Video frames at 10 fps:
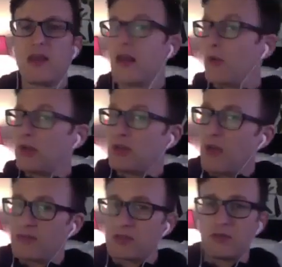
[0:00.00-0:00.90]
Now, we do
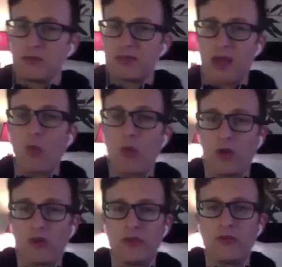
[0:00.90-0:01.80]
have students that
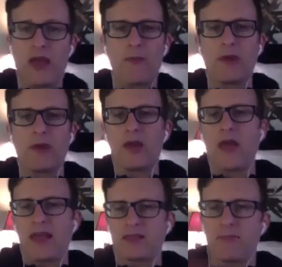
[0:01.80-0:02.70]
will do that, but
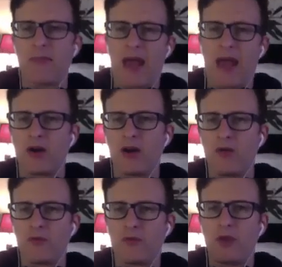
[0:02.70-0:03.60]
as a matter
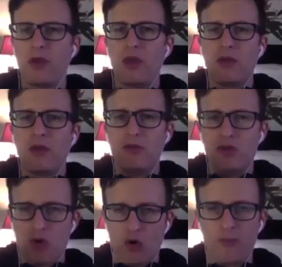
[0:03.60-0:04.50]
of
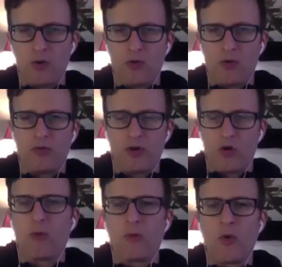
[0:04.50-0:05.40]
the
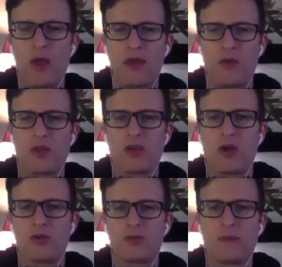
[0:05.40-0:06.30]
normal way that we
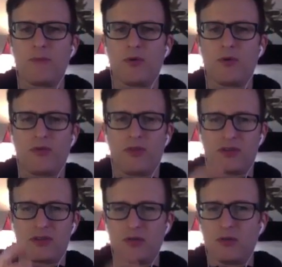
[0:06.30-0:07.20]
coach people, the
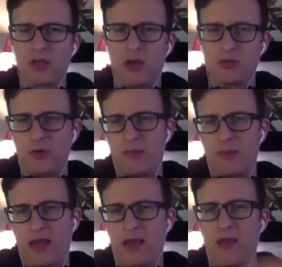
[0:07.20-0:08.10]
student loans would be